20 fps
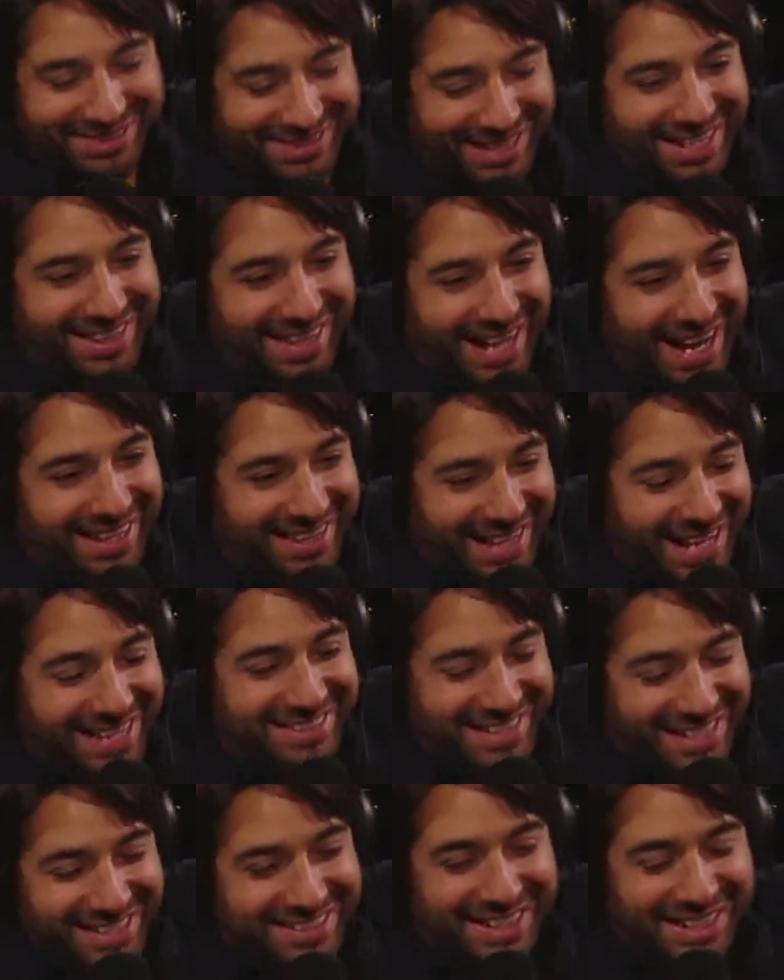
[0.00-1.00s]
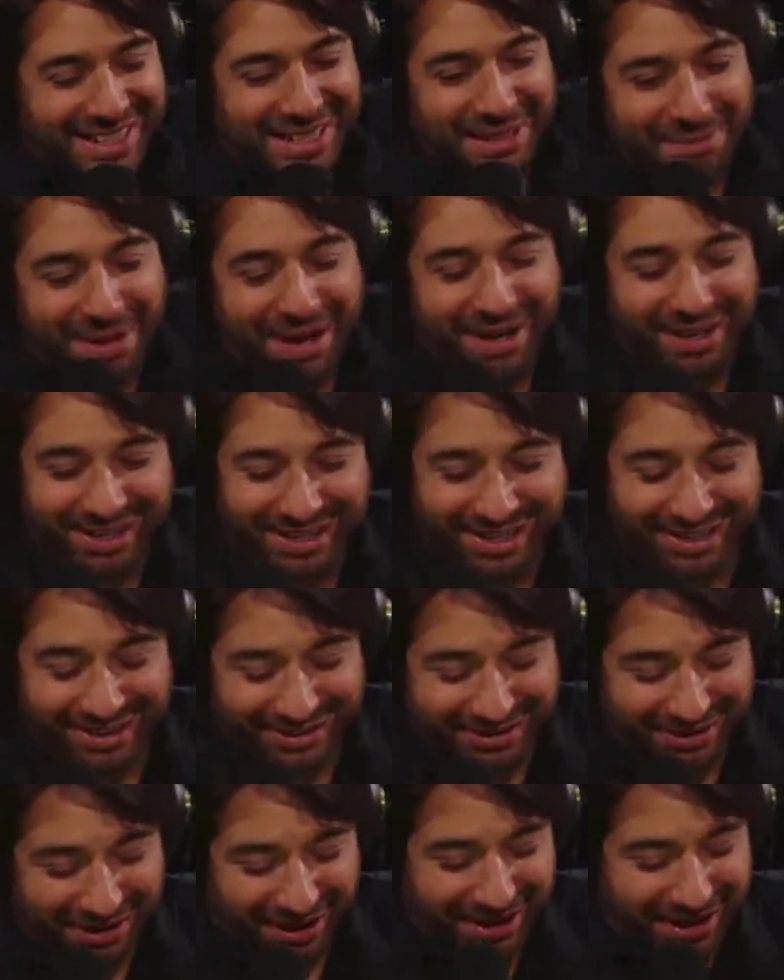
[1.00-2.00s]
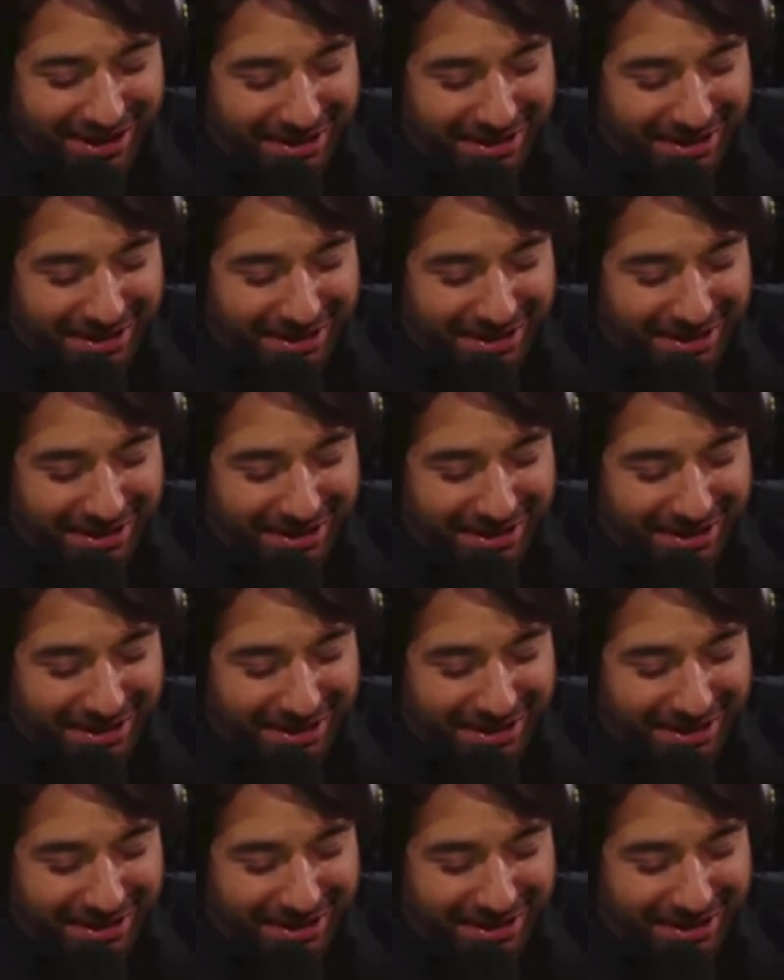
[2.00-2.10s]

say that. I, that I know. sounds like an American yeah, talking